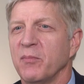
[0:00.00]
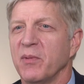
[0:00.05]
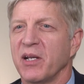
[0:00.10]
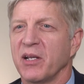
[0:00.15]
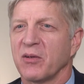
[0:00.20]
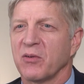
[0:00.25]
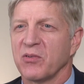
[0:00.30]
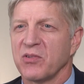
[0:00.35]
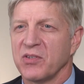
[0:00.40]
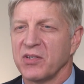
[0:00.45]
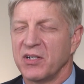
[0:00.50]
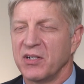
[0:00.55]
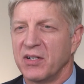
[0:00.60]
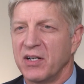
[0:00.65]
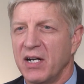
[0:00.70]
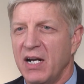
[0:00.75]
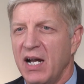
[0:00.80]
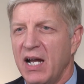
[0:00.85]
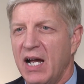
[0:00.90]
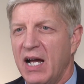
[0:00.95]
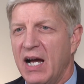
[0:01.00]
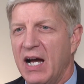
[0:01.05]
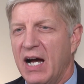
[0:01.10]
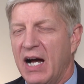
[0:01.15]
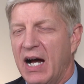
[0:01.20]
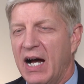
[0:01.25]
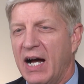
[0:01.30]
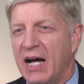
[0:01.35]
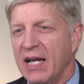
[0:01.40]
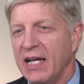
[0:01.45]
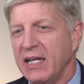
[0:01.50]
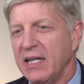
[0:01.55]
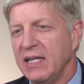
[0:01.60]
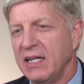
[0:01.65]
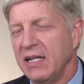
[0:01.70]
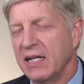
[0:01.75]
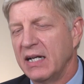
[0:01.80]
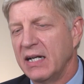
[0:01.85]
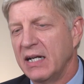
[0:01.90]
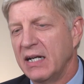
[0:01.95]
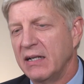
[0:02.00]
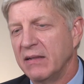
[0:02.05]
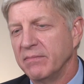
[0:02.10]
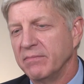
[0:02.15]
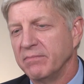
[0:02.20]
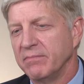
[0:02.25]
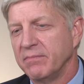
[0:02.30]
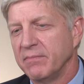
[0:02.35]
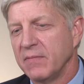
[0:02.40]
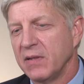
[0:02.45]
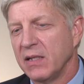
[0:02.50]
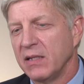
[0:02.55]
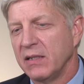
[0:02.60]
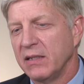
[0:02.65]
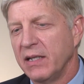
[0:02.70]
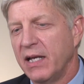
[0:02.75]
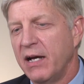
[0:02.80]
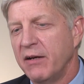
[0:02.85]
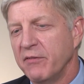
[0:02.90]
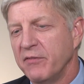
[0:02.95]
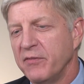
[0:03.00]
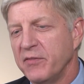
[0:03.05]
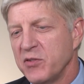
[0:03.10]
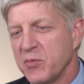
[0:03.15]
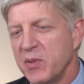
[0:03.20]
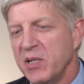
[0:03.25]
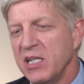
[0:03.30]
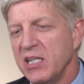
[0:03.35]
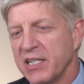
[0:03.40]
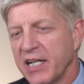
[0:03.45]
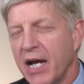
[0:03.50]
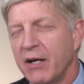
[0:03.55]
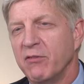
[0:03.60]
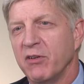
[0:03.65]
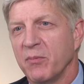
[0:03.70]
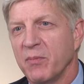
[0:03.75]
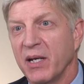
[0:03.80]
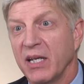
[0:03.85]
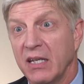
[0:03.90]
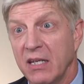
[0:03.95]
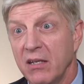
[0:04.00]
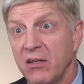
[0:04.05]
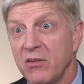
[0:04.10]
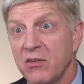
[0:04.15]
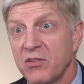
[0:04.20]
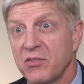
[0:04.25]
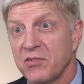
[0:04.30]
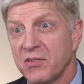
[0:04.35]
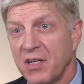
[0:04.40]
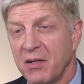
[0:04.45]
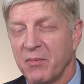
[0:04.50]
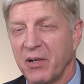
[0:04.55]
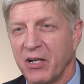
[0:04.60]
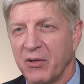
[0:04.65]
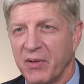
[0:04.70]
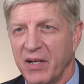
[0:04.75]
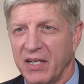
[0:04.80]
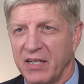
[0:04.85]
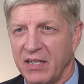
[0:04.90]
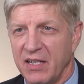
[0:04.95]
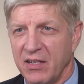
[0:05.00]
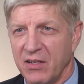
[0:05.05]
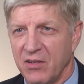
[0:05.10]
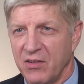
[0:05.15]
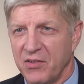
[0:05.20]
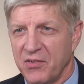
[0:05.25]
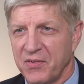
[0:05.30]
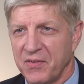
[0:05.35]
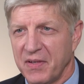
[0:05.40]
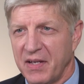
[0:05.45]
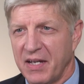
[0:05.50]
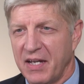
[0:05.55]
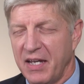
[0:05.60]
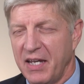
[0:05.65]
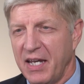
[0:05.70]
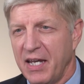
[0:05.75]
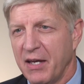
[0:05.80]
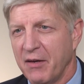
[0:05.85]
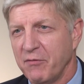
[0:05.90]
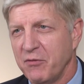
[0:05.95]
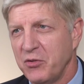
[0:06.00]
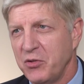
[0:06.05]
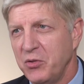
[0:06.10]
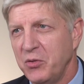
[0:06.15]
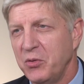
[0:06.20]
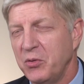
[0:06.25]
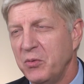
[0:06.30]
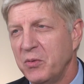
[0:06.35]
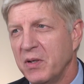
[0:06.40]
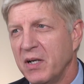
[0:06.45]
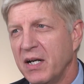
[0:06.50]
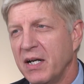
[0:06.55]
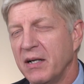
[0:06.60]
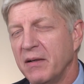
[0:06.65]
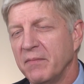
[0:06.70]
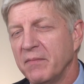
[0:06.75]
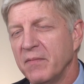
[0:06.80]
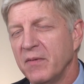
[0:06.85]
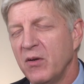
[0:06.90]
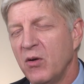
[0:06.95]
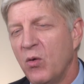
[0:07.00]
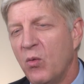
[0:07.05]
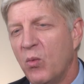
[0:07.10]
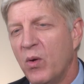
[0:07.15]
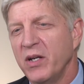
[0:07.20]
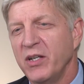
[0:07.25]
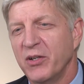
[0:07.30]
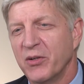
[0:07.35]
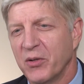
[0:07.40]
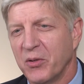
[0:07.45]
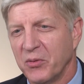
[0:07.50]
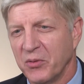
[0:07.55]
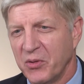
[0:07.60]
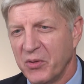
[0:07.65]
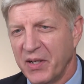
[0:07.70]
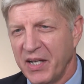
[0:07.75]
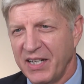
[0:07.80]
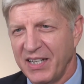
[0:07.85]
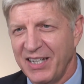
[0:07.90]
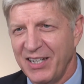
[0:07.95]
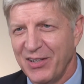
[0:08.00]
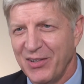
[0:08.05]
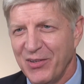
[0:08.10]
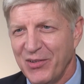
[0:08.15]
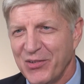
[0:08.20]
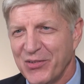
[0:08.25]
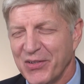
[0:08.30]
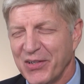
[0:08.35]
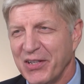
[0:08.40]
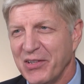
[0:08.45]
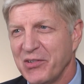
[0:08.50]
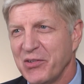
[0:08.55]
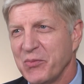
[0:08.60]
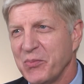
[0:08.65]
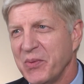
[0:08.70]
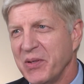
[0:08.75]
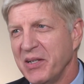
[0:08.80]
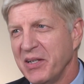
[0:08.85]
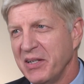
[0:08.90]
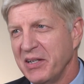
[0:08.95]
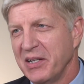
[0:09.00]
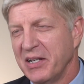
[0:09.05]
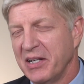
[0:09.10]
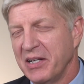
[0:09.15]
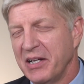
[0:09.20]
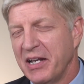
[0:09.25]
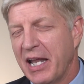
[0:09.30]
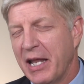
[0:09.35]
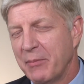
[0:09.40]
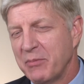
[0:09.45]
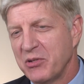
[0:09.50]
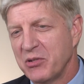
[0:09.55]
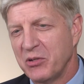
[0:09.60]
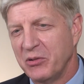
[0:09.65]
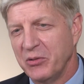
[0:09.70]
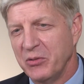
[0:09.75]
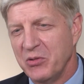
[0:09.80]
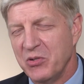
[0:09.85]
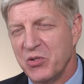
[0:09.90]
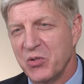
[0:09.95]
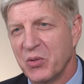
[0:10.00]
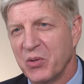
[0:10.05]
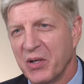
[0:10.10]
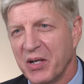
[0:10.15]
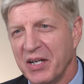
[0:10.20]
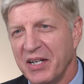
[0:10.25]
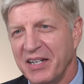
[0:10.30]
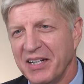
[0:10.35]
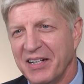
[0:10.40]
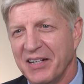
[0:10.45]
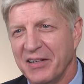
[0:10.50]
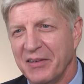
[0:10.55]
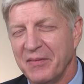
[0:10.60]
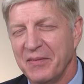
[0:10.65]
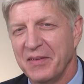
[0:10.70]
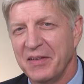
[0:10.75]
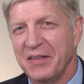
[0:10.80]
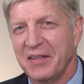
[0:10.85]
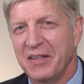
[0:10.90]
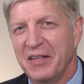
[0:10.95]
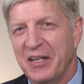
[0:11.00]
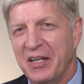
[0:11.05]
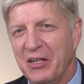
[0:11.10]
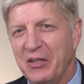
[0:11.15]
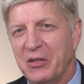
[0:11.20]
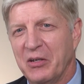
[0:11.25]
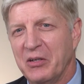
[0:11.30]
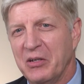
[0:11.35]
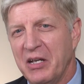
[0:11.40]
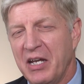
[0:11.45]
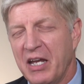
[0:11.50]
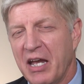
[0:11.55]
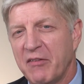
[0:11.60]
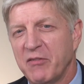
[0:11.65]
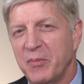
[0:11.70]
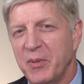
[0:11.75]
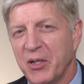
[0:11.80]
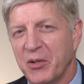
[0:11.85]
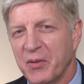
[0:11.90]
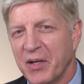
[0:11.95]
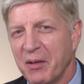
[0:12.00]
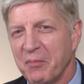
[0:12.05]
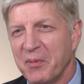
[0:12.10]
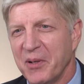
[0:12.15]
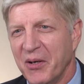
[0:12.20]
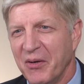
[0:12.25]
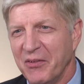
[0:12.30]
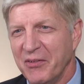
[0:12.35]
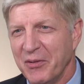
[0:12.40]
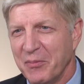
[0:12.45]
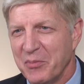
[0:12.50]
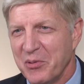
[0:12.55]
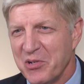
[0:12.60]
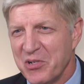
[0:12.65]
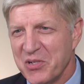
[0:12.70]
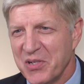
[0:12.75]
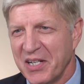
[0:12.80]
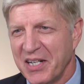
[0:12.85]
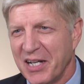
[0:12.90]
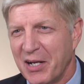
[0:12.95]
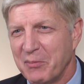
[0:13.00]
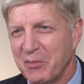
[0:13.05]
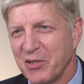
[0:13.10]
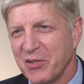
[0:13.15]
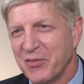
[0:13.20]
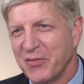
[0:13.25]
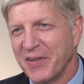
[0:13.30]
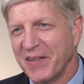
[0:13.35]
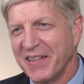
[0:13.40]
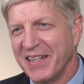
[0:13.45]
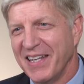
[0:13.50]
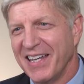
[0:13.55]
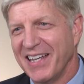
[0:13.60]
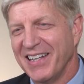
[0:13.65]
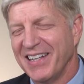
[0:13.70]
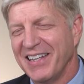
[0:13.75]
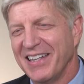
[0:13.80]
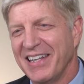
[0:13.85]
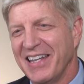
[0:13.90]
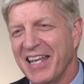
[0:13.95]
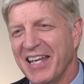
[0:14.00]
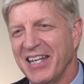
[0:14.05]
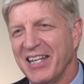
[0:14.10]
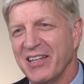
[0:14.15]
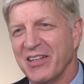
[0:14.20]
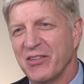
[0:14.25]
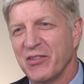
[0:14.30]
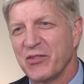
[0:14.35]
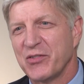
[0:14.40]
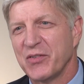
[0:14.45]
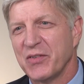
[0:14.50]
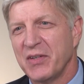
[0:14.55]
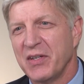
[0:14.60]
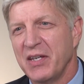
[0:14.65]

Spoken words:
the medical center, I love spending time with my kids and my grandkids. I have two one-year-old grandkids. That's been absolute joy. You have to be a grandparent to appreciate how much fun that is.